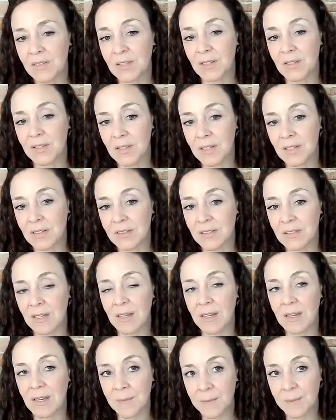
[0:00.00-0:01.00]
a
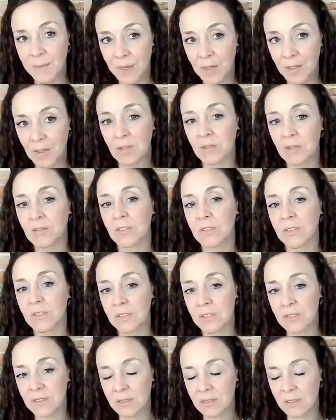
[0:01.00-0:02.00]
conscious
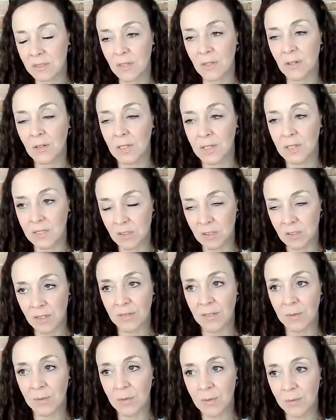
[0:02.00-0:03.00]
knowledge, like
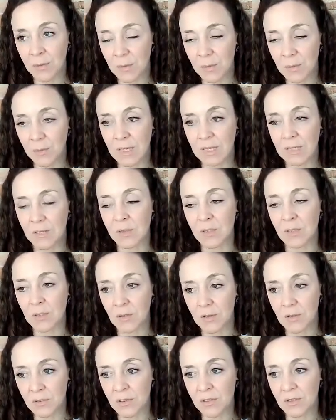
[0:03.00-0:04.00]
there was with me, there was a
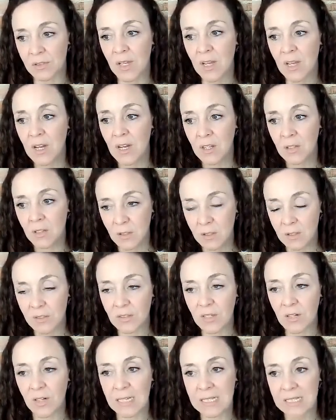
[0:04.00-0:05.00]
conscious knowledge
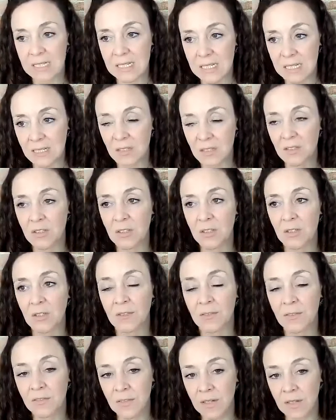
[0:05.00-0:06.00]
that I needed to
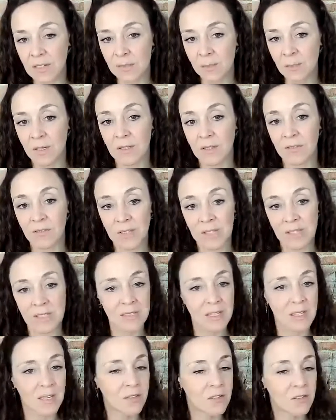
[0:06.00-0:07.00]
face my fears.
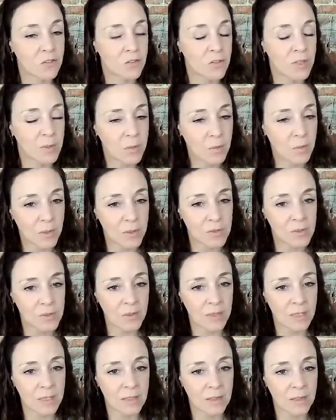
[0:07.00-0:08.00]
The dream almost
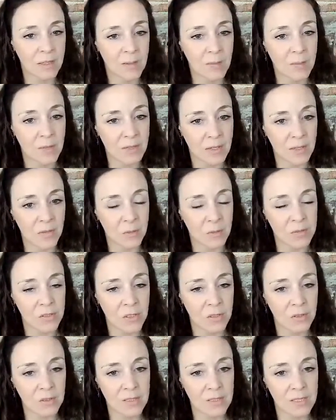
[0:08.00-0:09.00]
gave me that
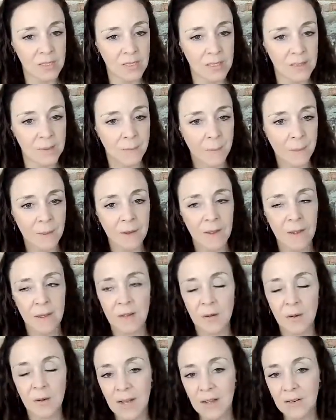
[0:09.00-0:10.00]
opportunity.
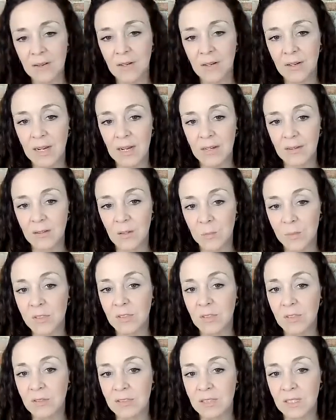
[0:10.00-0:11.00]
Now I had an
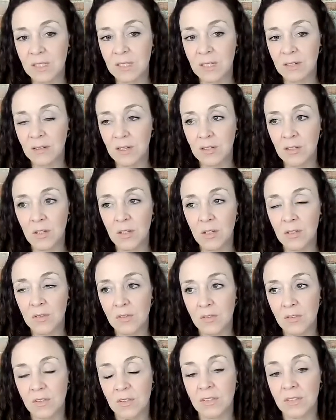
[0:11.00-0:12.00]
opportunity there. I could have
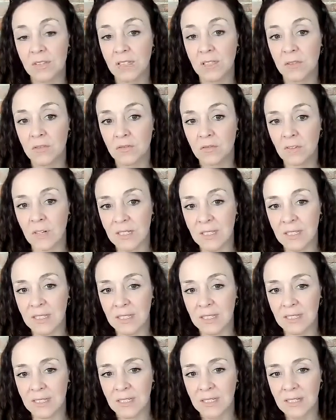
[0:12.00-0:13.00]
just continued
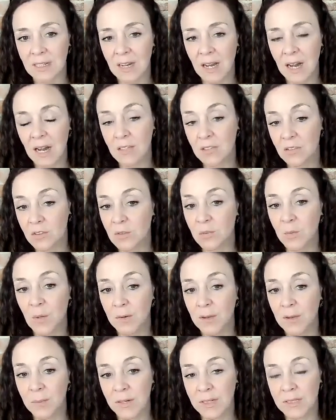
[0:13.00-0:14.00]
running and just
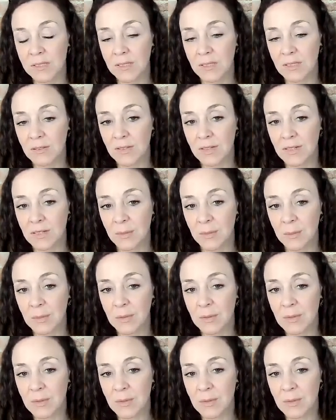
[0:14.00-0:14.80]
woken myself up,